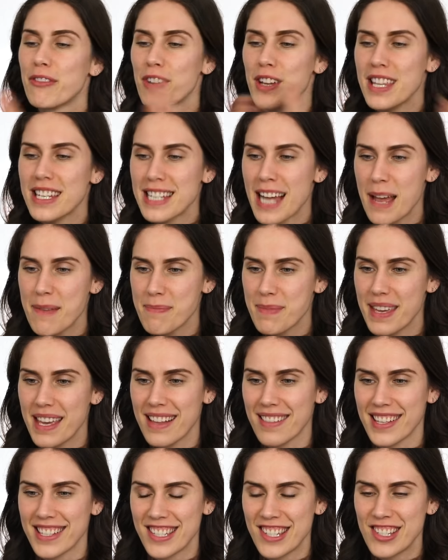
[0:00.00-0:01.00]
for the time
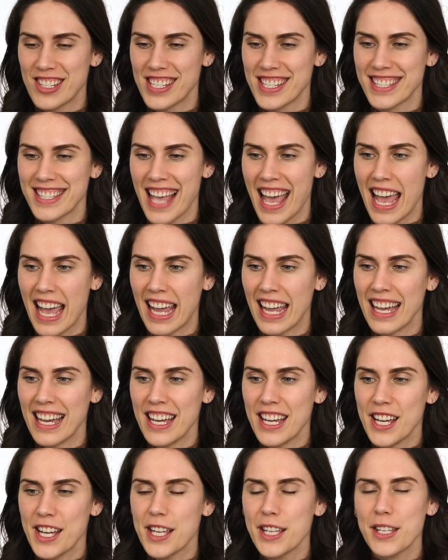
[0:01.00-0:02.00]
being, let's just say,
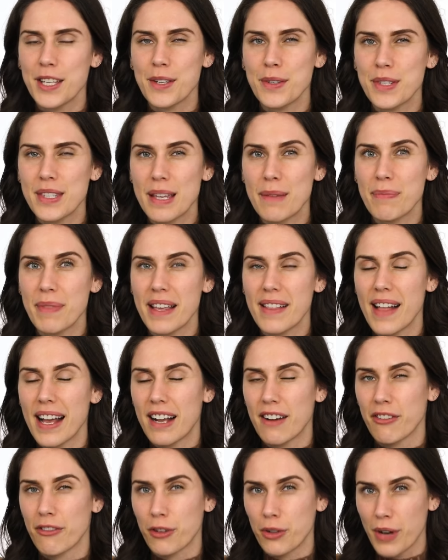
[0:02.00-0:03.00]
use something
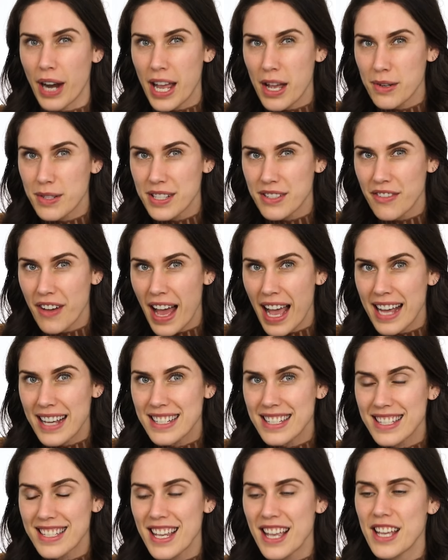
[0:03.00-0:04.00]
like a Foreo
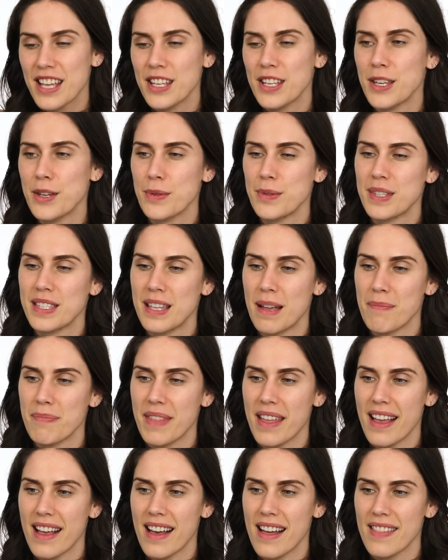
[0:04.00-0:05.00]
device, use
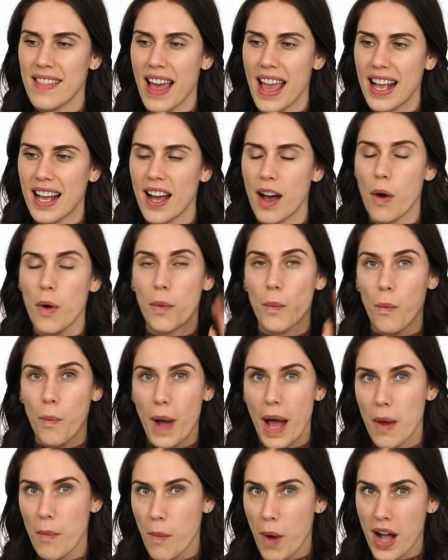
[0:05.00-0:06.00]
something like a
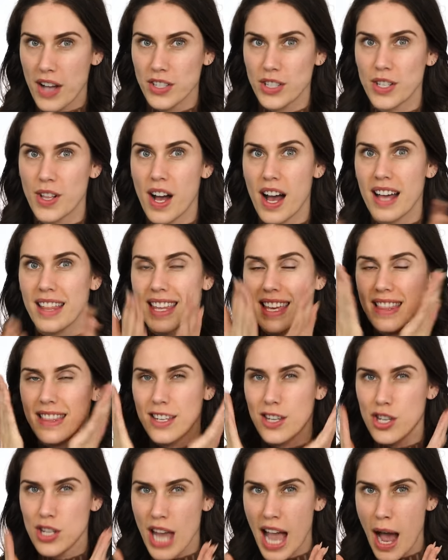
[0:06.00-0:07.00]
wet washcloth in
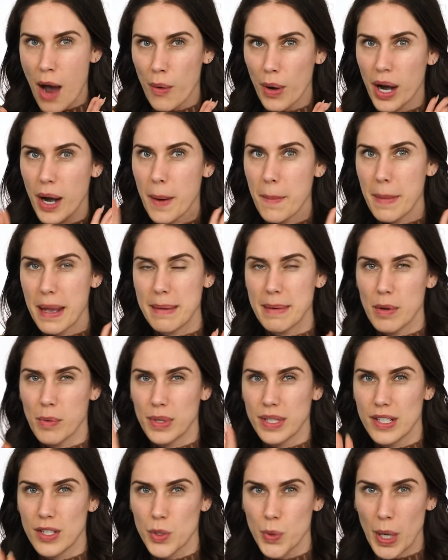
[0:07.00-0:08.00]
the shower, maybe
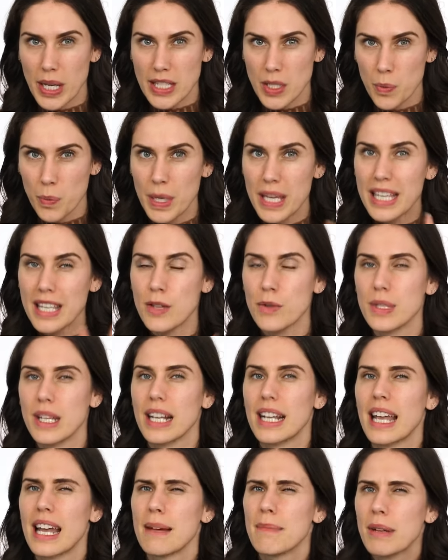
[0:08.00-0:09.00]
once or twice a week, use
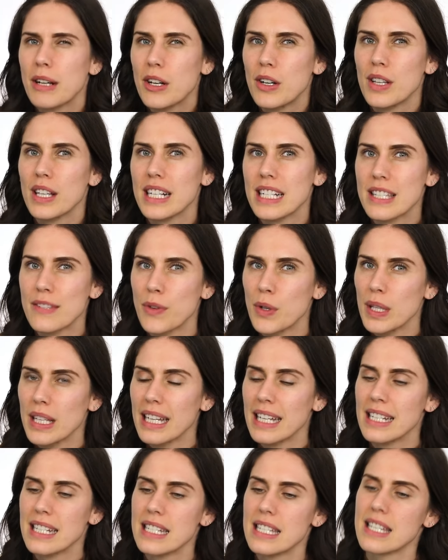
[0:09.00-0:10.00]
a chemical
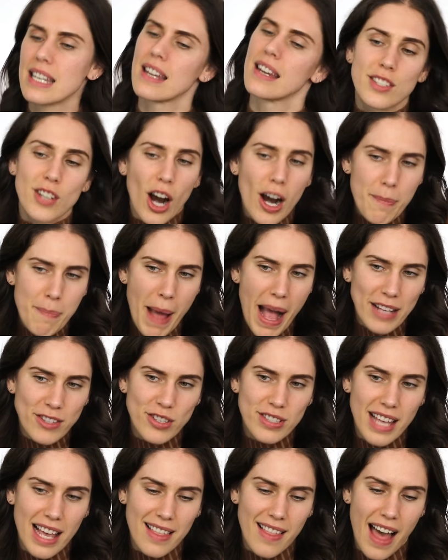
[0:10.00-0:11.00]
exfoliant. Star
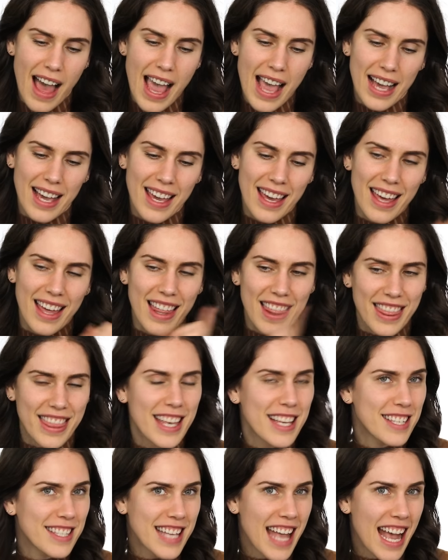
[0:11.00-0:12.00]
patches I like.
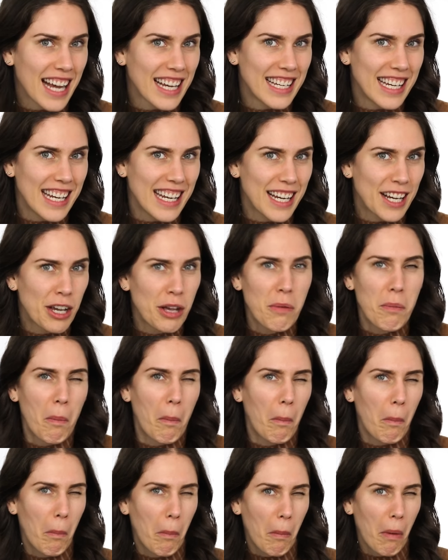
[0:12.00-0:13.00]
This technique
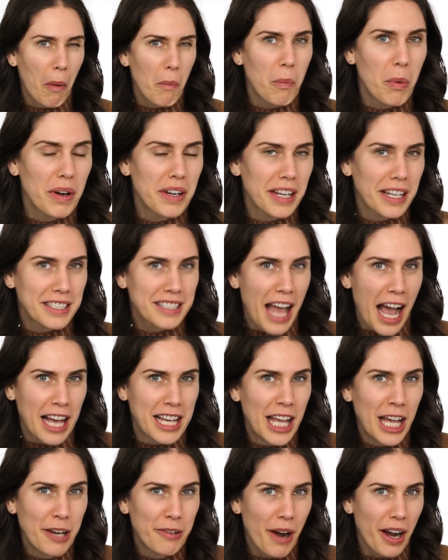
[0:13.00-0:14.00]
wouldn't exactly